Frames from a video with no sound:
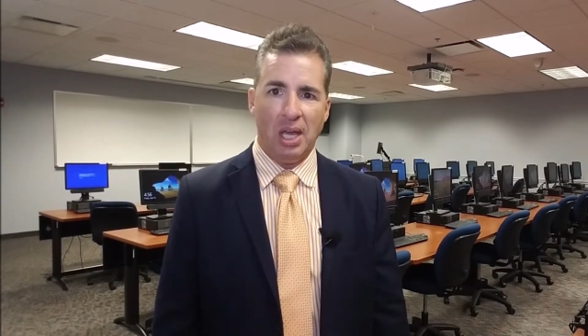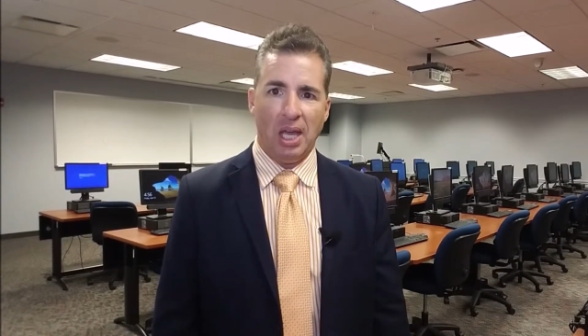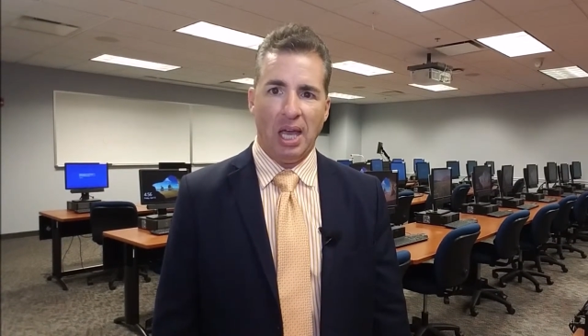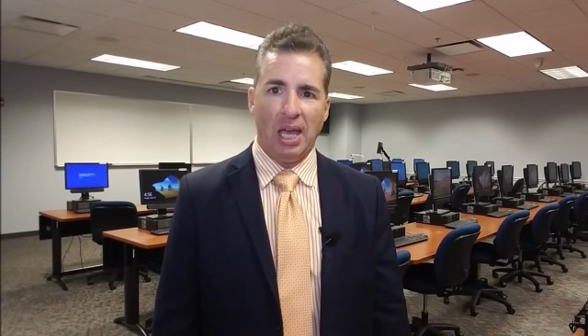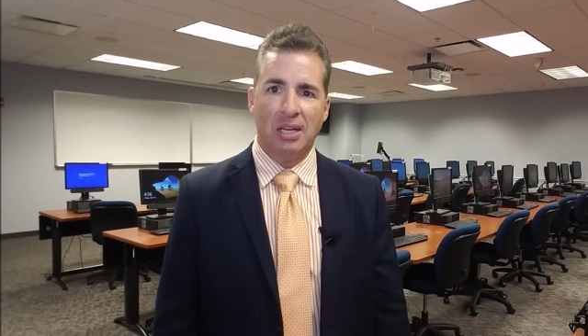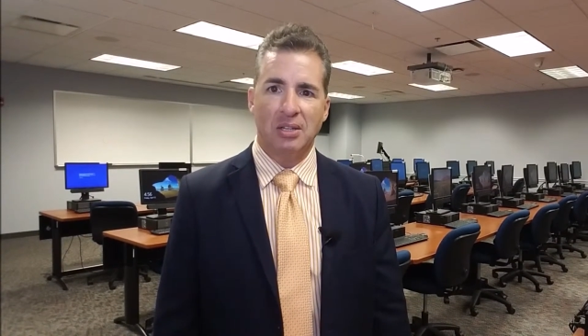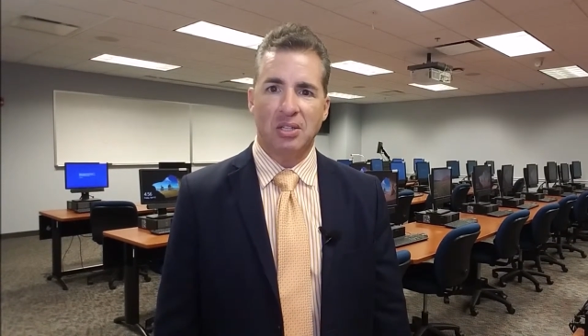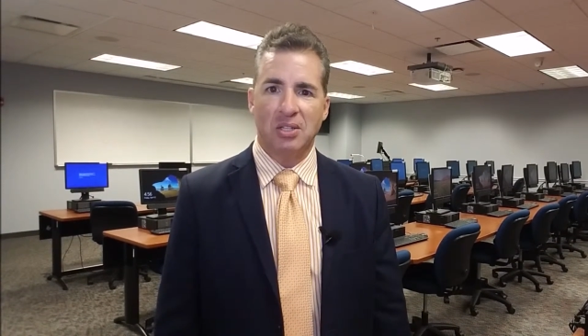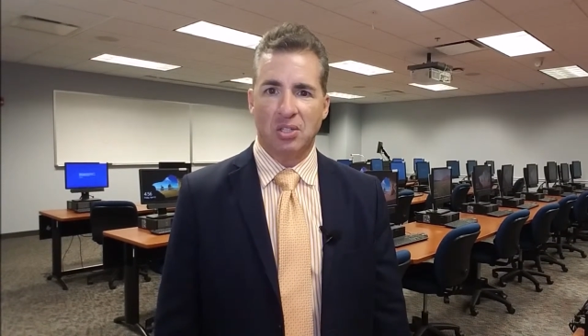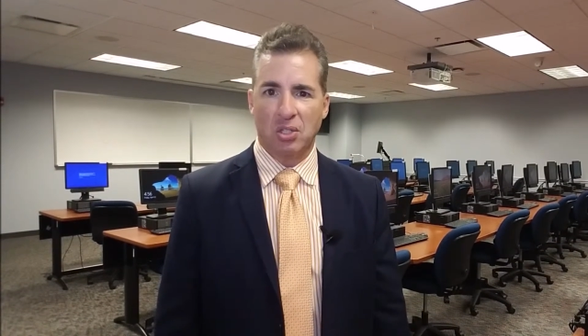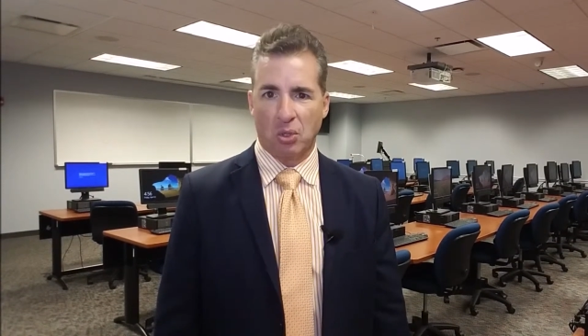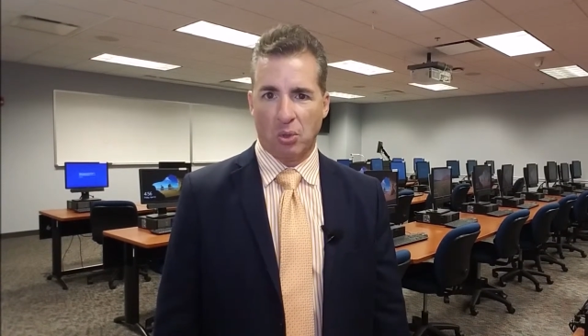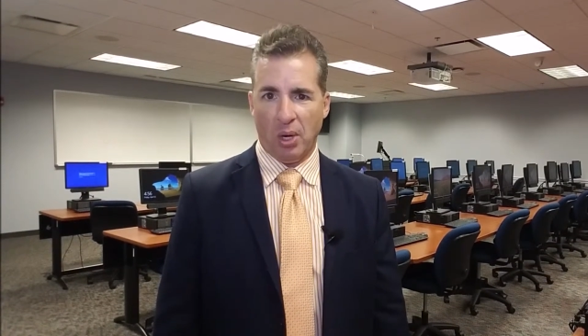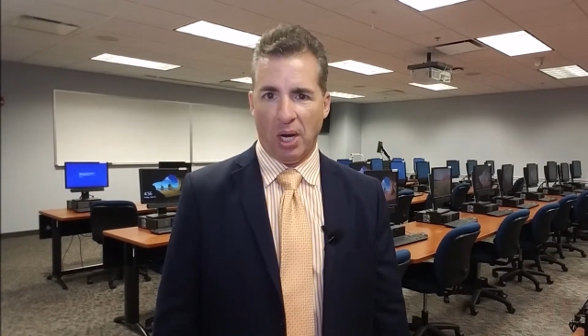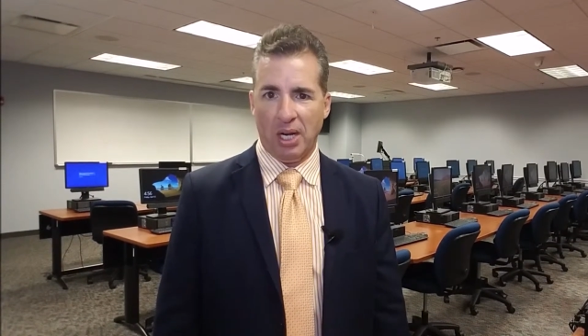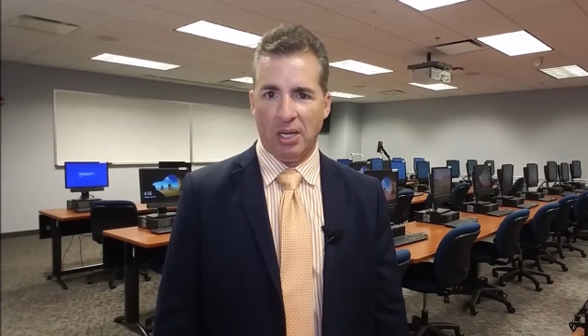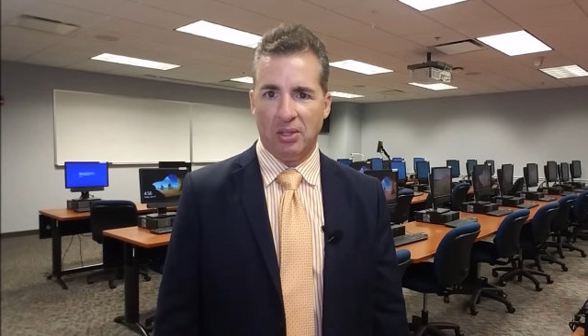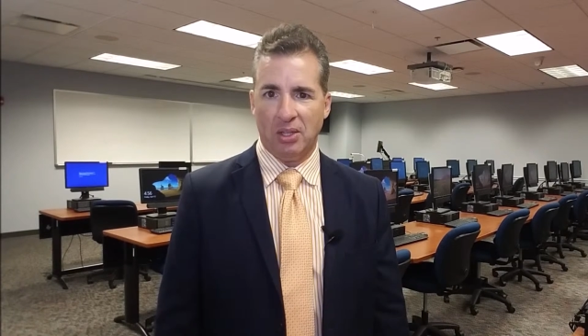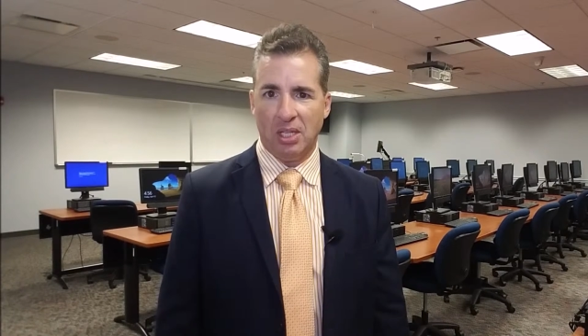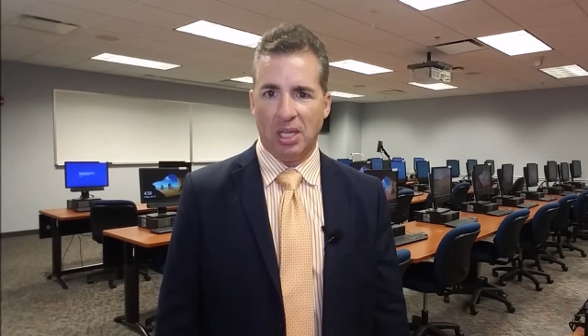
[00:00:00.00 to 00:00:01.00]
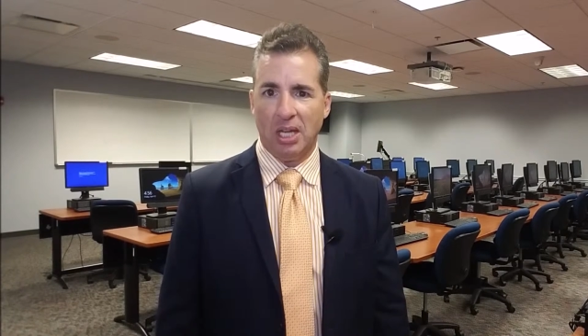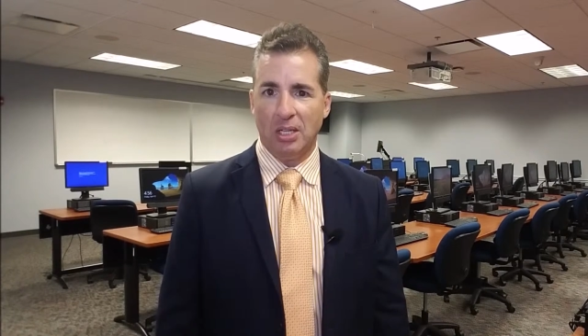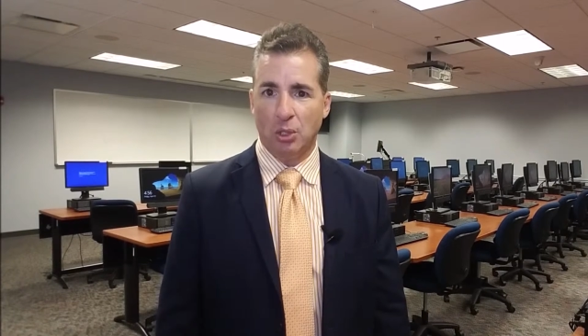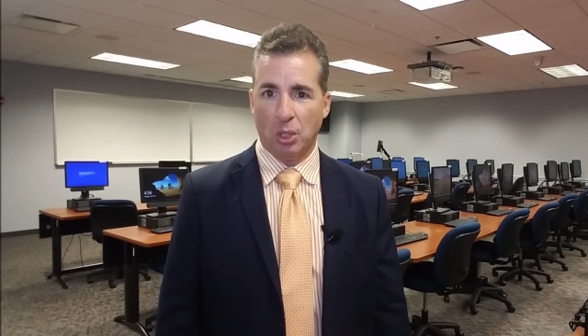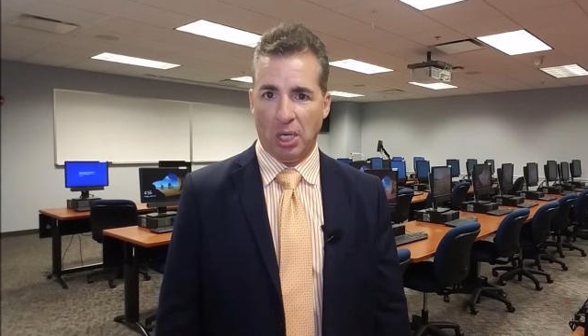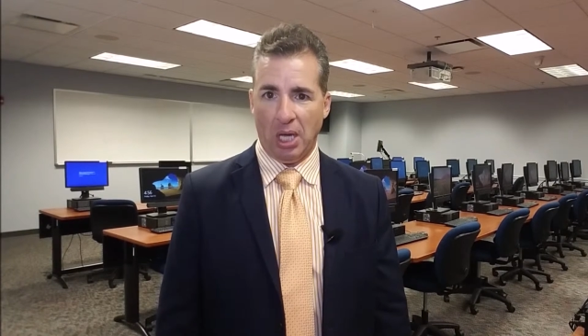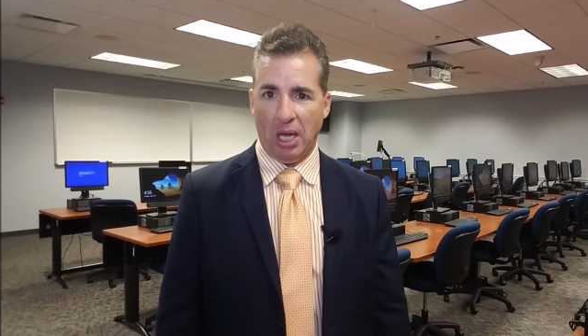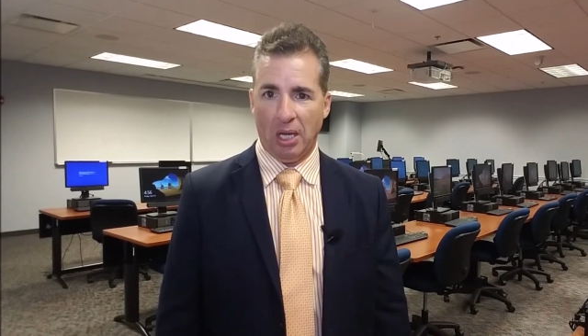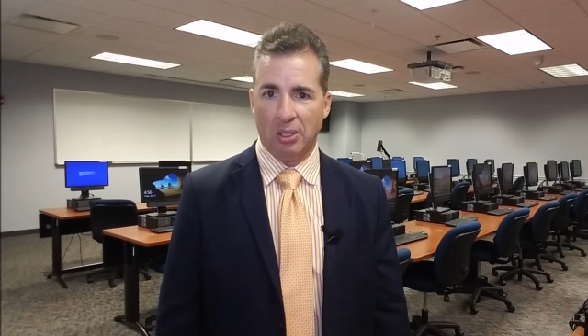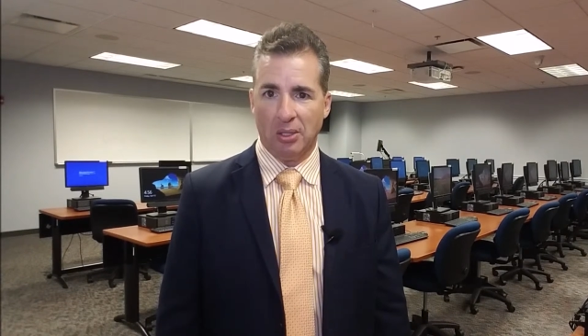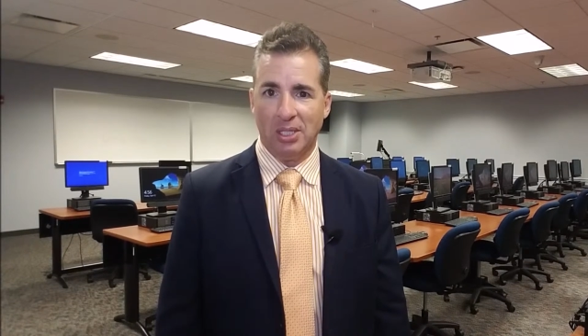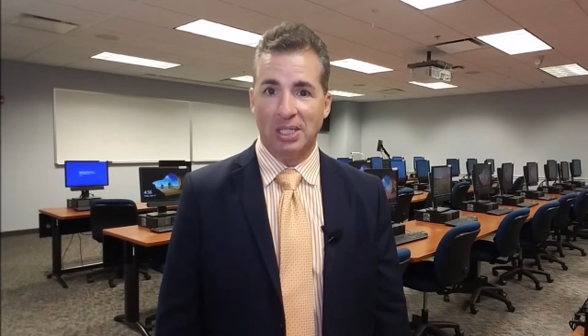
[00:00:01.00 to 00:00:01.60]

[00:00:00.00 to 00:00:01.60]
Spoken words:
and discredit the educator